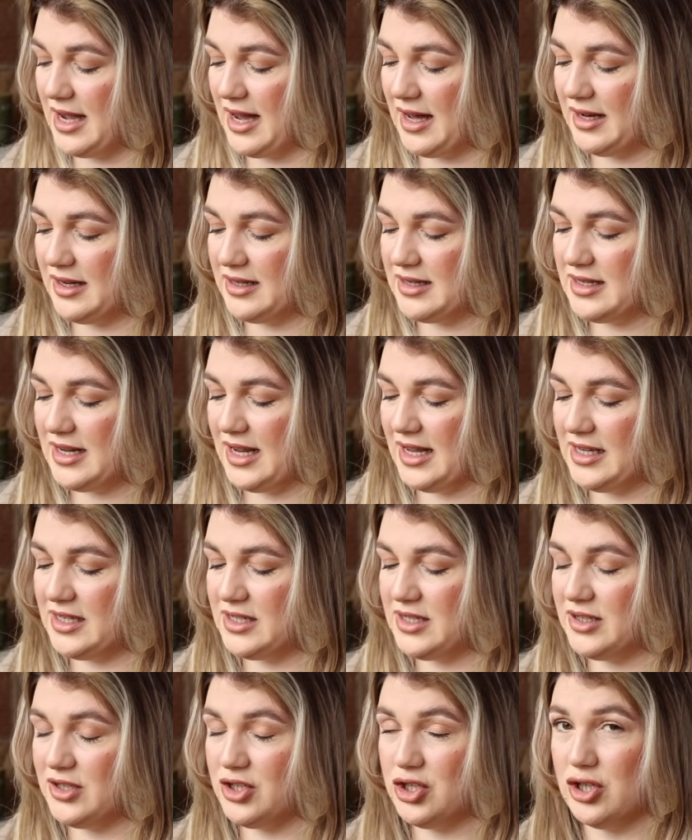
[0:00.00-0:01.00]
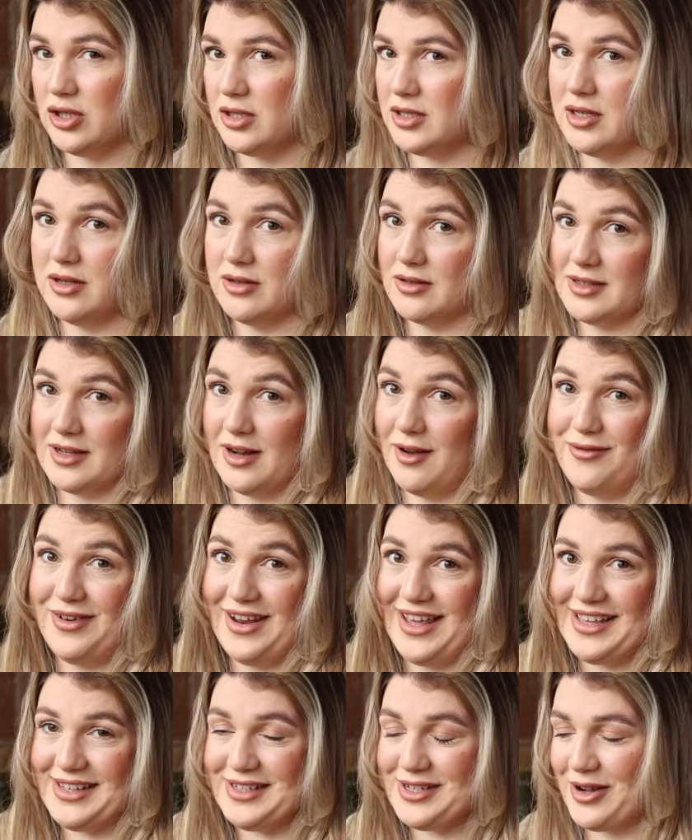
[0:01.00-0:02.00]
and it just looks lovely.